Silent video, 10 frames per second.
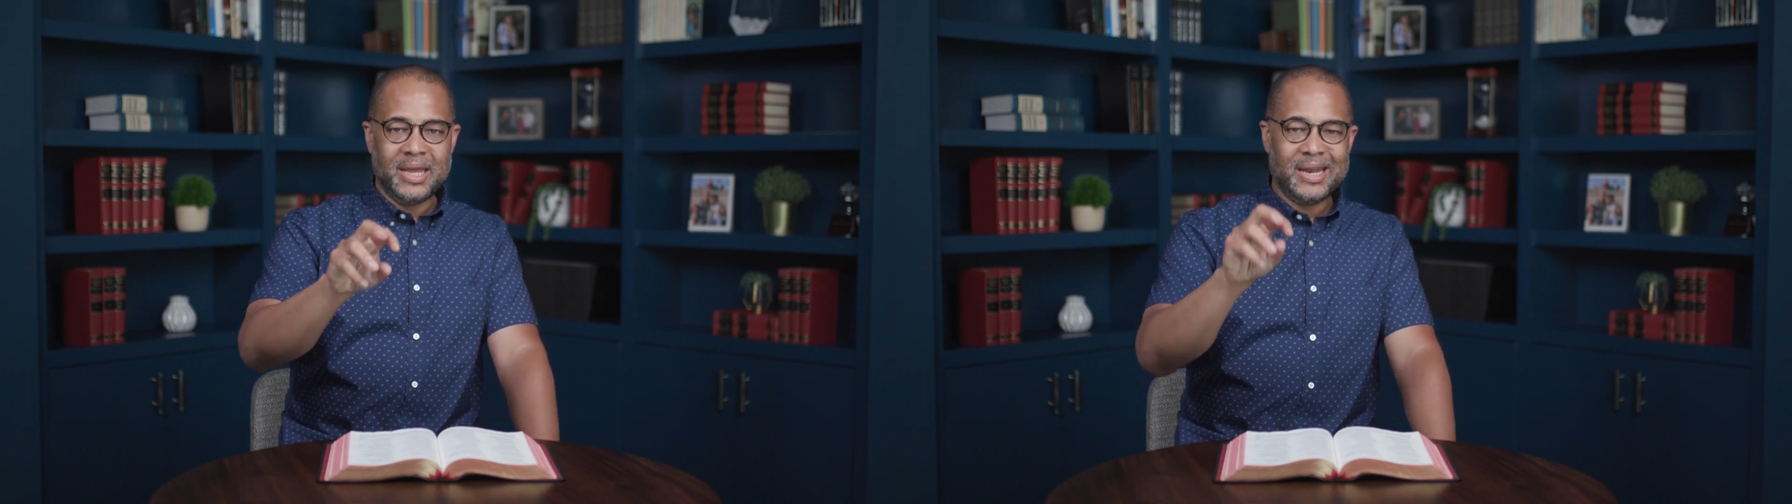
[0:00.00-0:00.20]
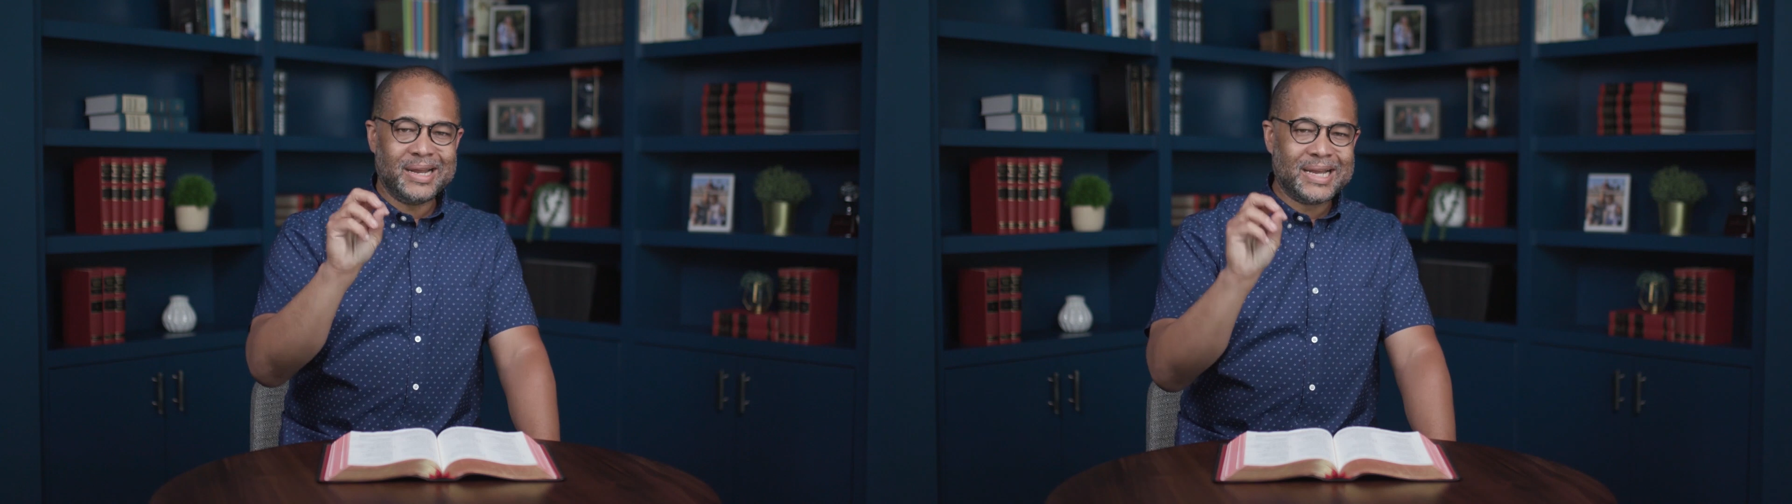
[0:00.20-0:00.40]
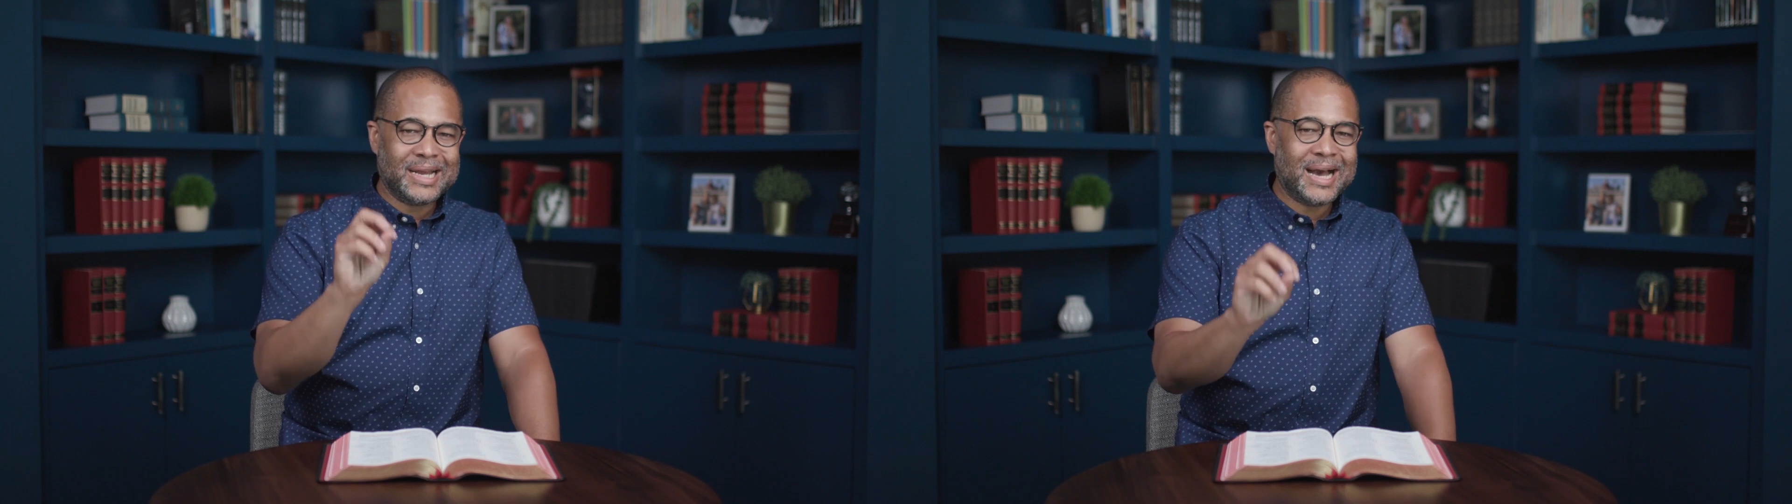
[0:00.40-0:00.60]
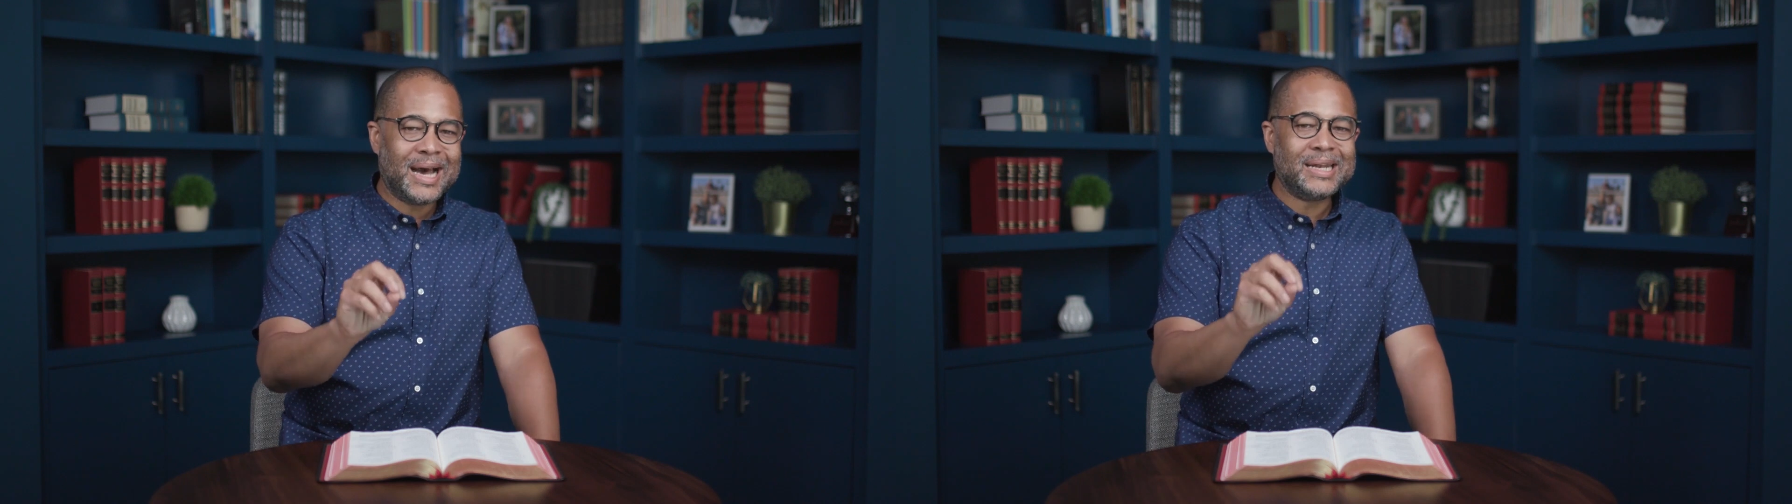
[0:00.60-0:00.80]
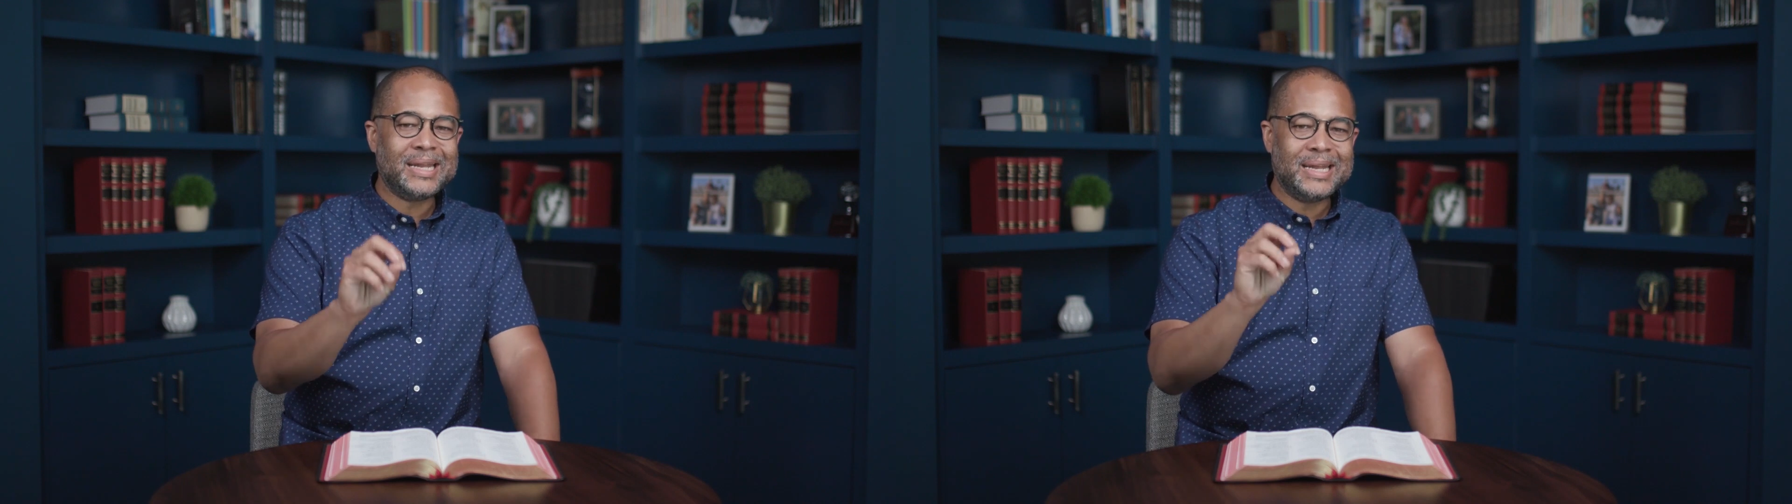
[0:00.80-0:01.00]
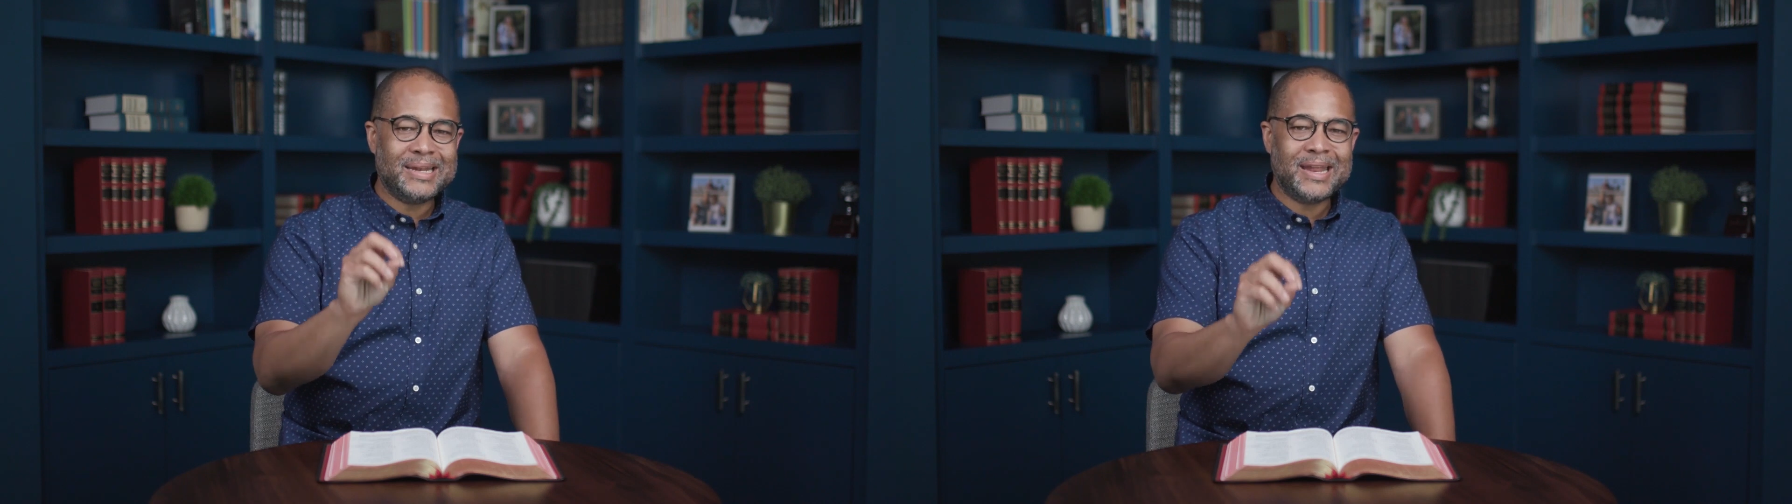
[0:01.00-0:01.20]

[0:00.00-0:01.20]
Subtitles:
and a godly